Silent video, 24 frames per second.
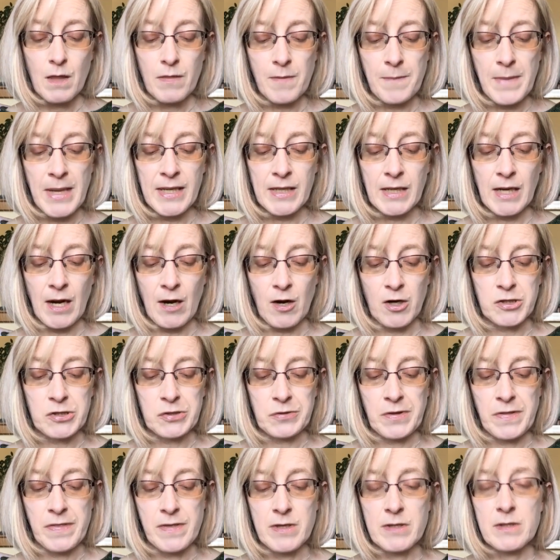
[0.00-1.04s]
The main
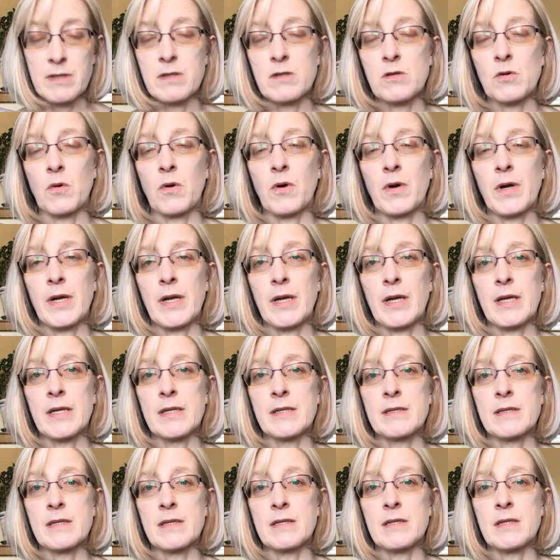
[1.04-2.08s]
character in this story
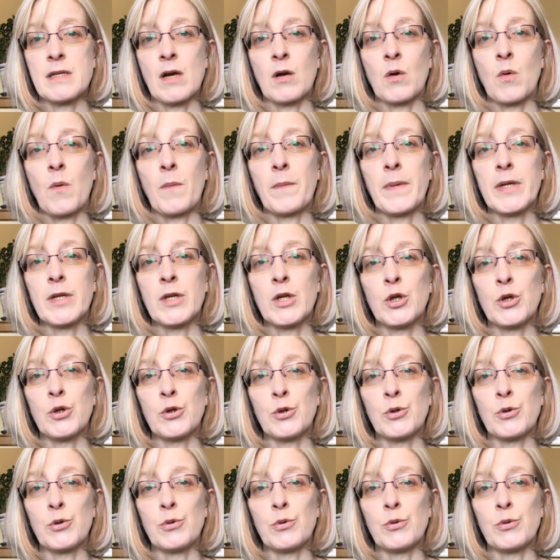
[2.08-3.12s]
is this young woman
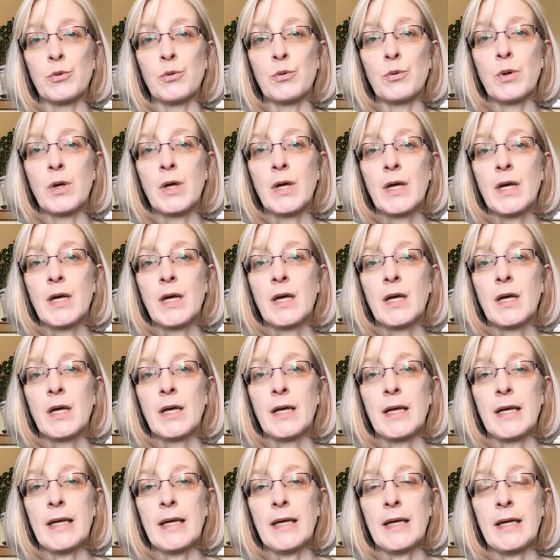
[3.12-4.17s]
who
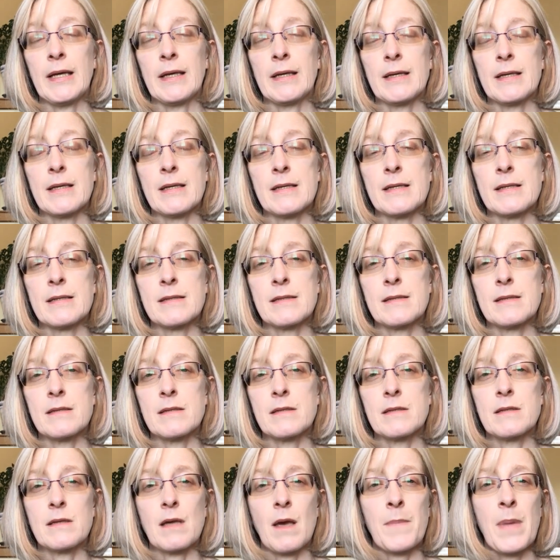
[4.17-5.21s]

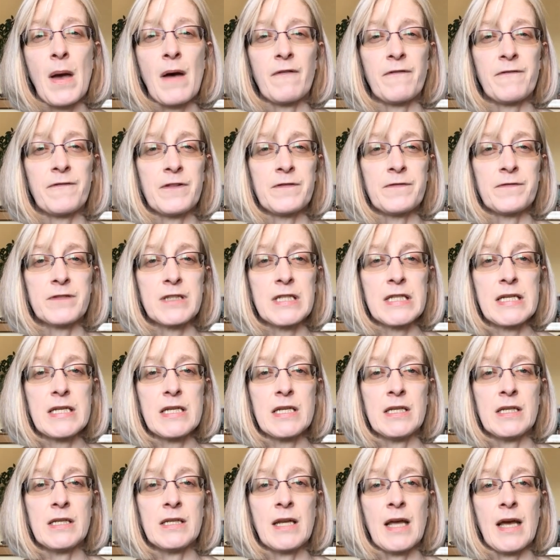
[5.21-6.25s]
is about
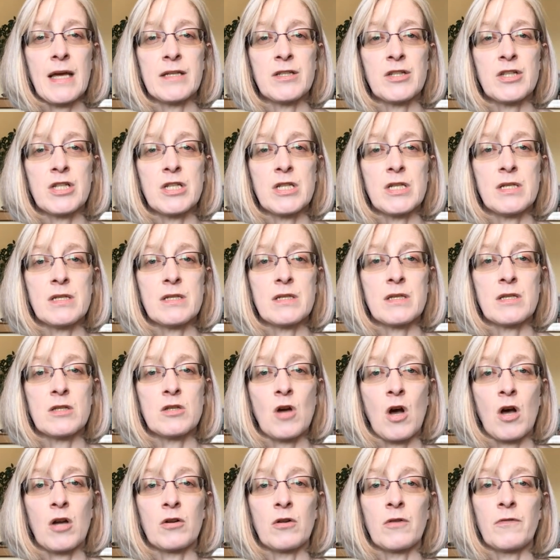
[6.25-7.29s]
15 and she's the
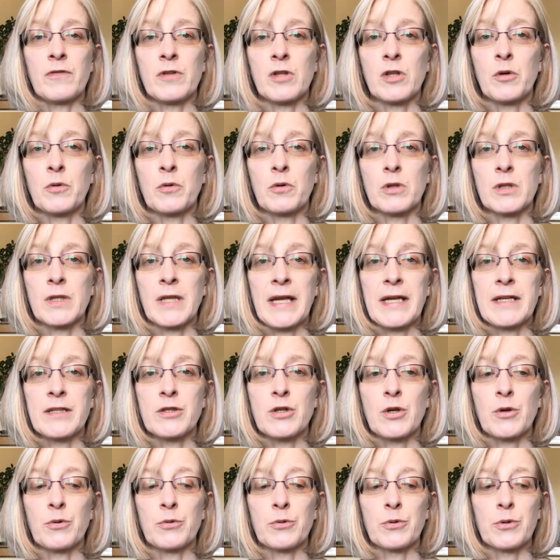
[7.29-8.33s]
daughter of a local
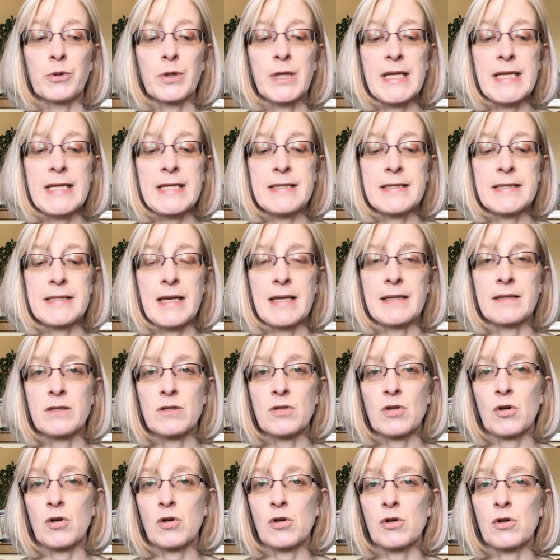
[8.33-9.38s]
landowner. He
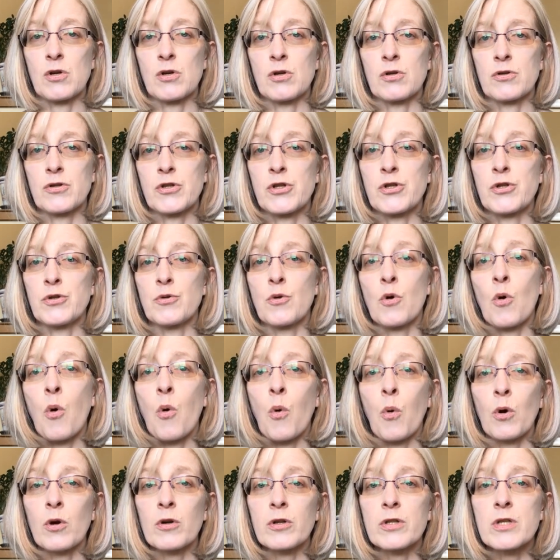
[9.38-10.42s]
sends her to
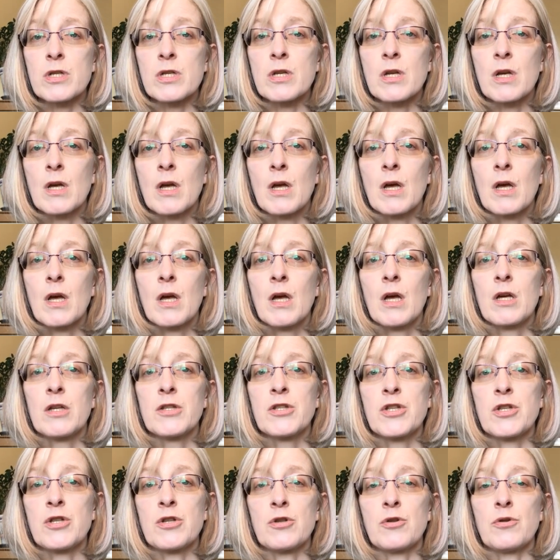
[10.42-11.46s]
court
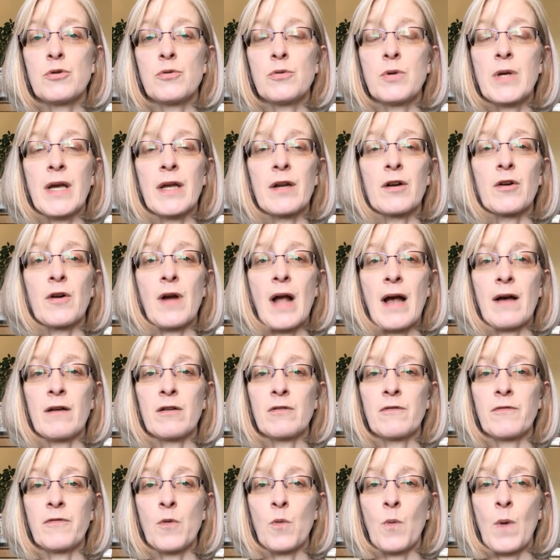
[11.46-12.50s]
to get her out
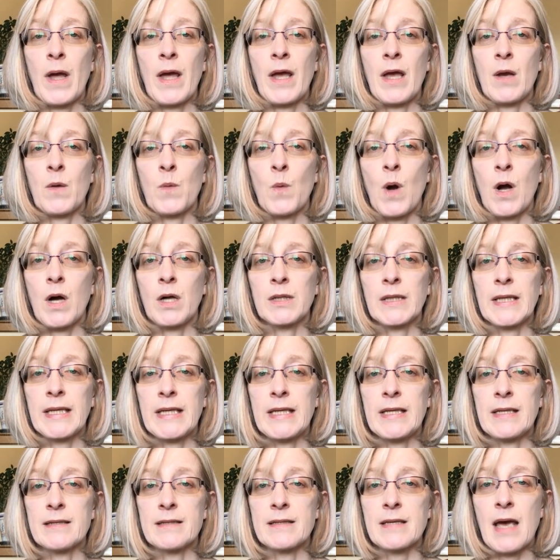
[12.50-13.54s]
of the way while
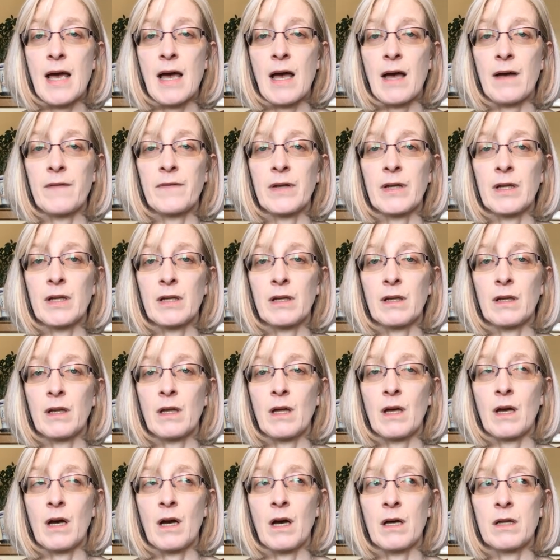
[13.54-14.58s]
he is having
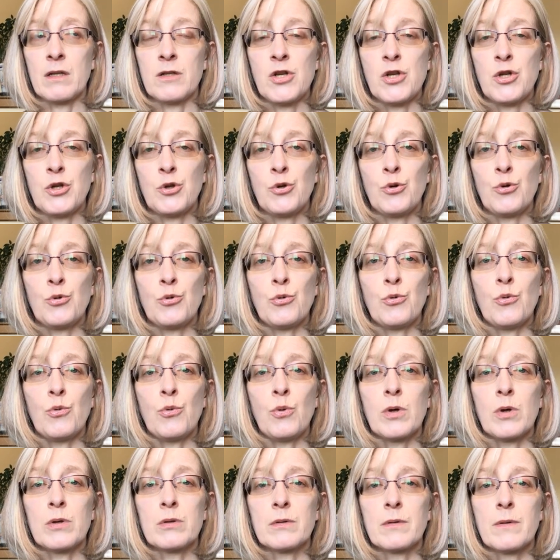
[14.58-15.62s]
a
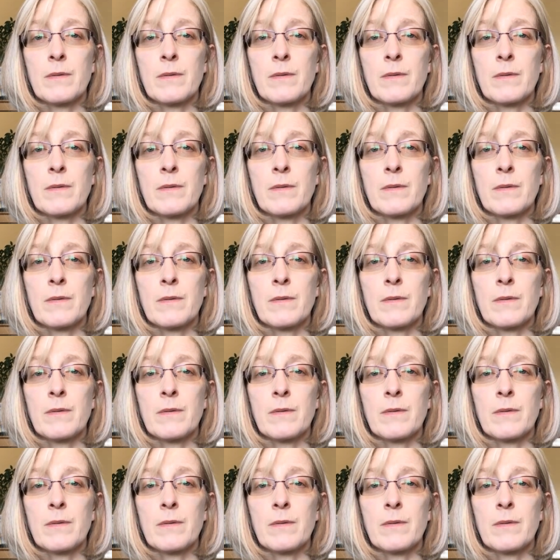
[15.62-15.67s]
new